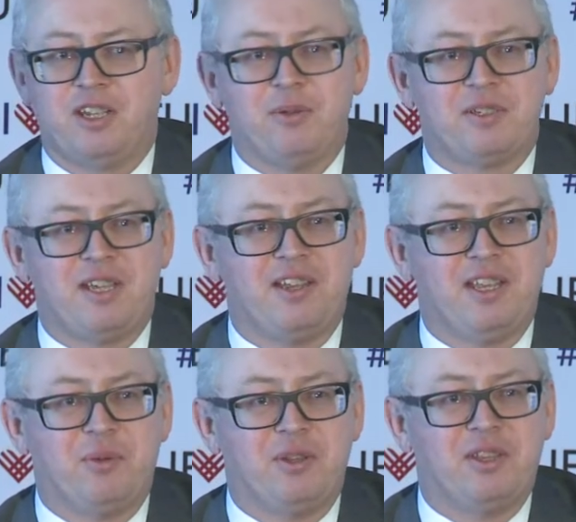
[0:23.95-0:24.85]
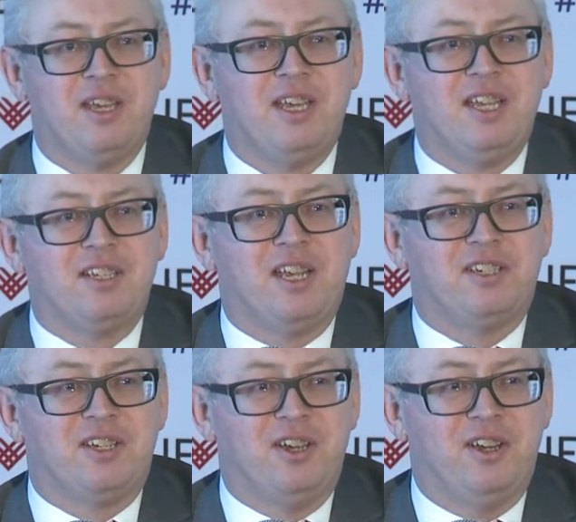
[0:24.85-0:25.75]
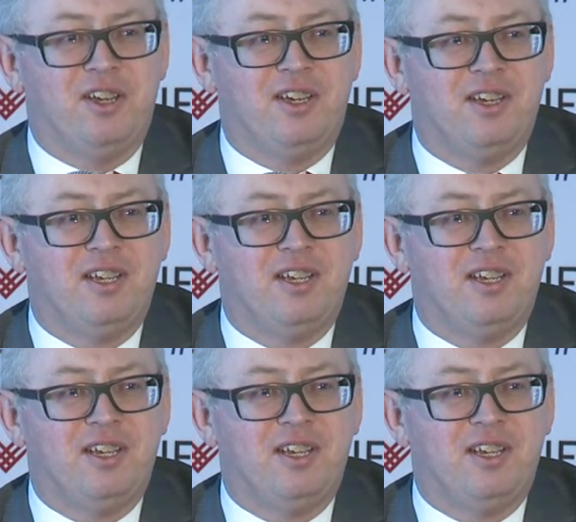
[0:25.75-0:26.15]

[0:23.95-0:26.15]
I was sat there with Ted Turner,